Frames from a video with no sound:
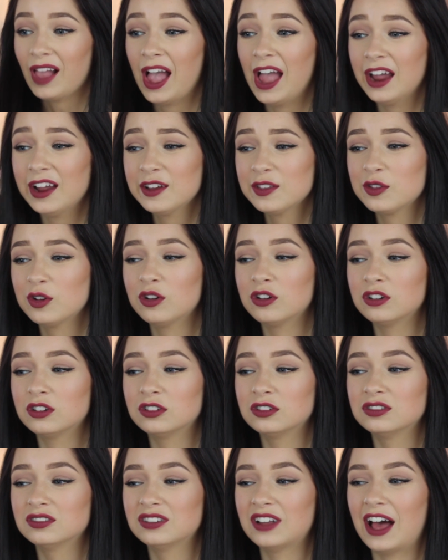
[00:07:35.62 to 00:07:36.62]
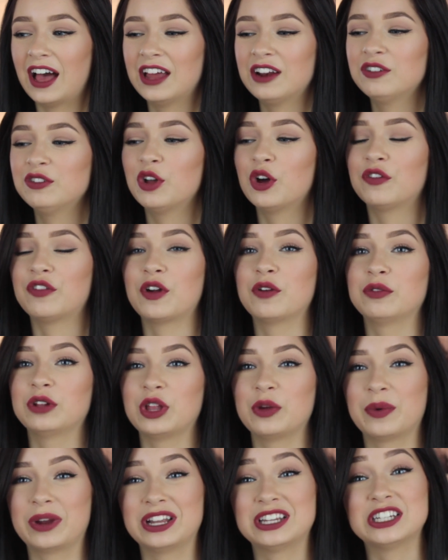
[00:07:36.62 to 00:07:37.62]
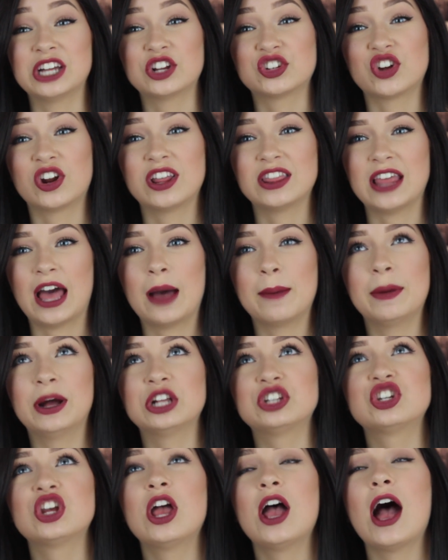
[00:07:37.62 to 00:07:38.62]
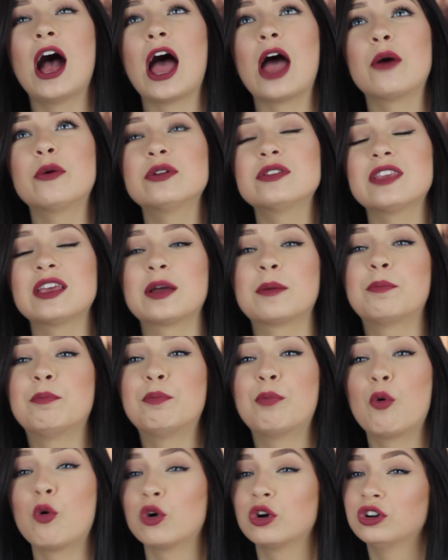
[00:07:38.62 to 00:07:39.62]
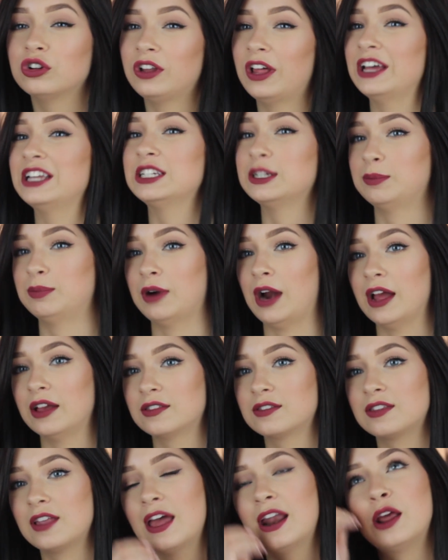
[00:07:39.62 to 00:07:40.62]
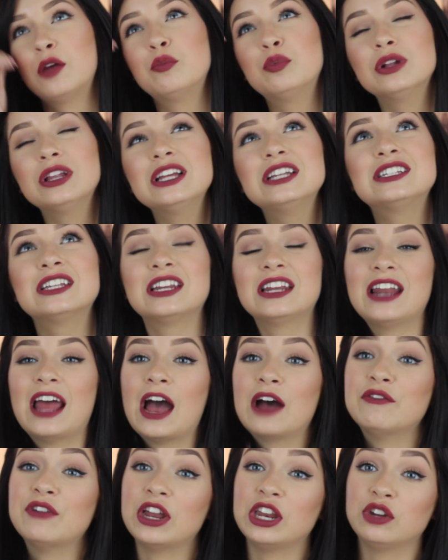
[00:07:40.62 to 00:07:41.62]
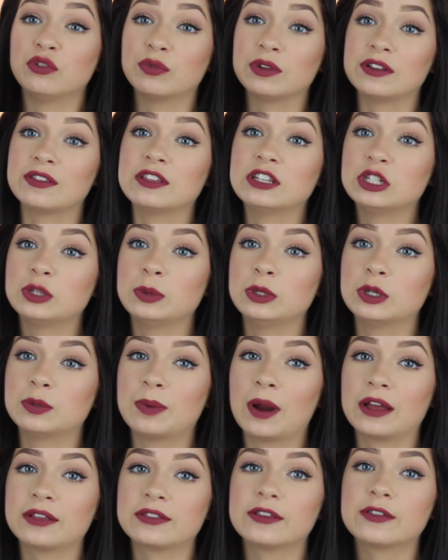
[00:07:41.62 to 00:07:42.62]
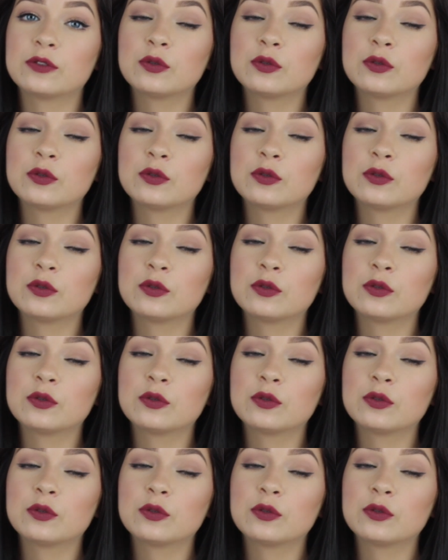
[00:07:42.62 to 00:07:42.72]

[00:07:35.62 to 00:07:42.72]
I guess I'll, I don't know if I really want to touch on it that much. I was like borderline depressed and I really didn't have any reason to be depressed.